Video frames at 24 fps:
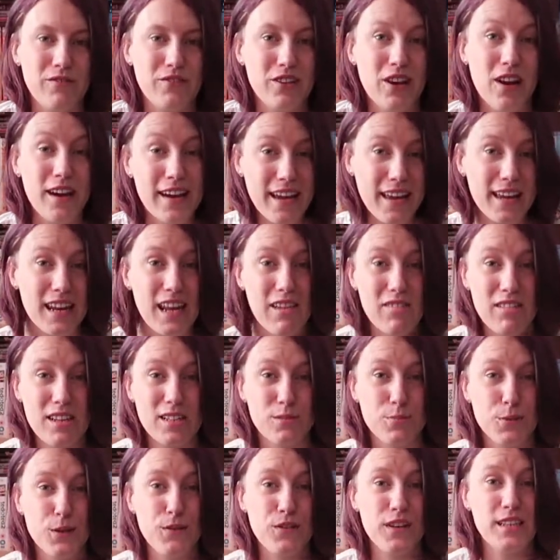if you like any of
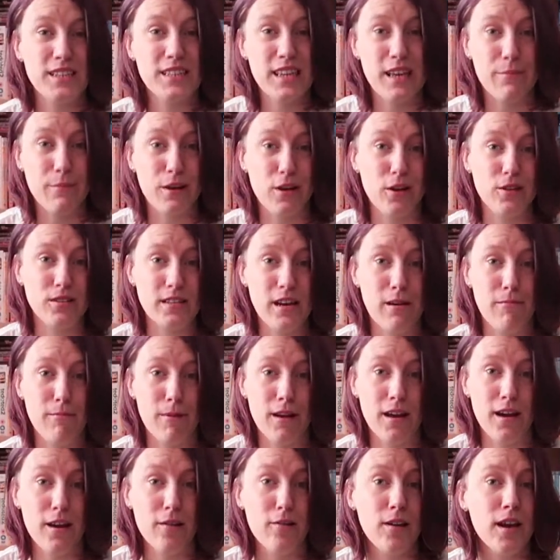these movies let me know down
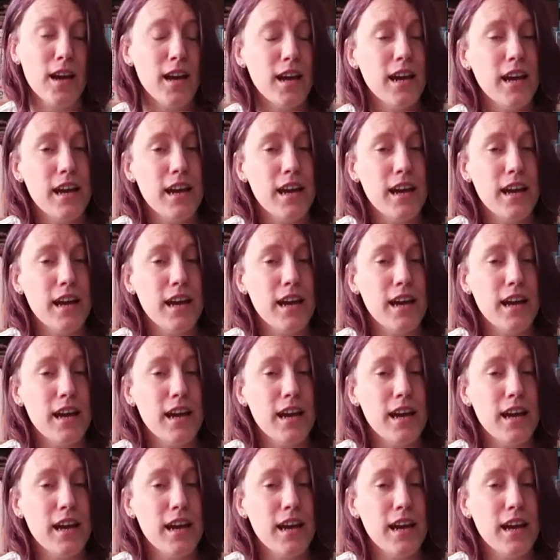below